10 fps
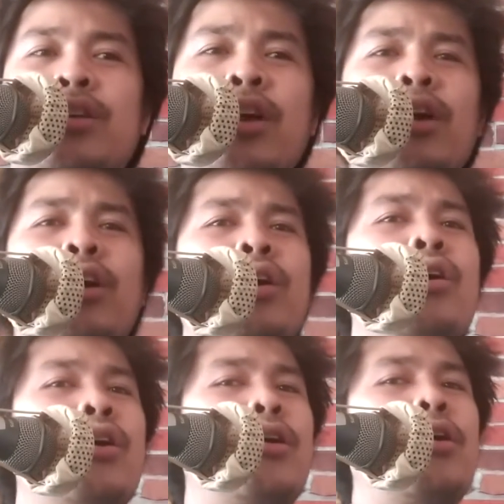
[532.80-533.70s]

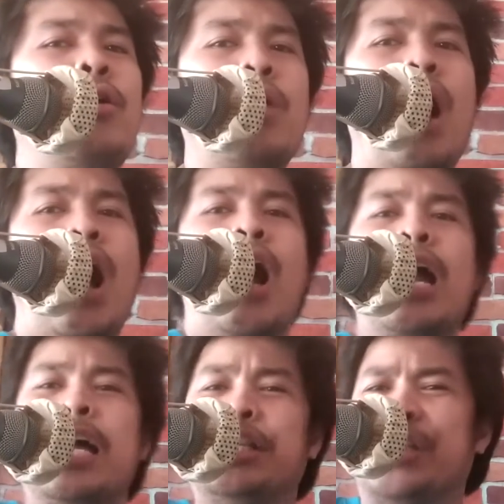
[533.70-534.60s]
You
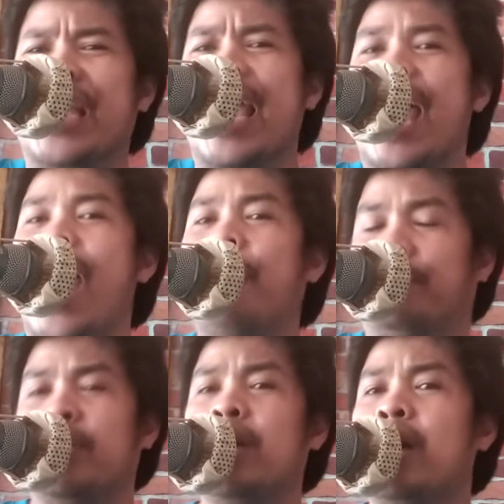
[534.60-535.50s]
are a
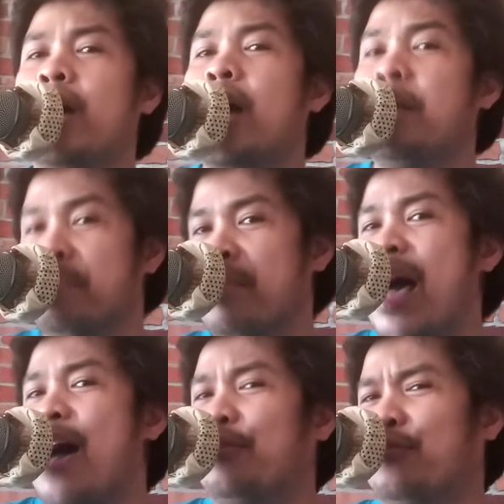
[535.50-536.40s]
champion,
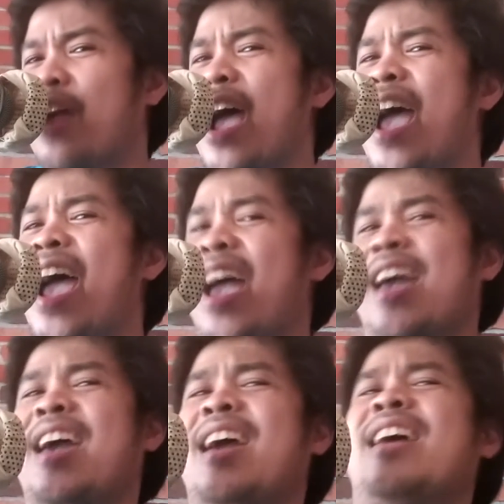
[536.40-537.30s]
my
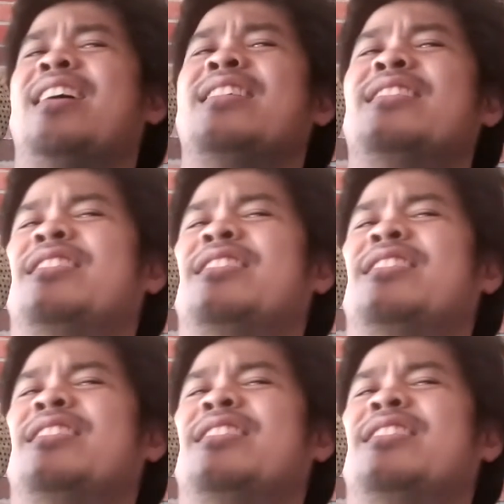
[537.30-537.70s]
friend.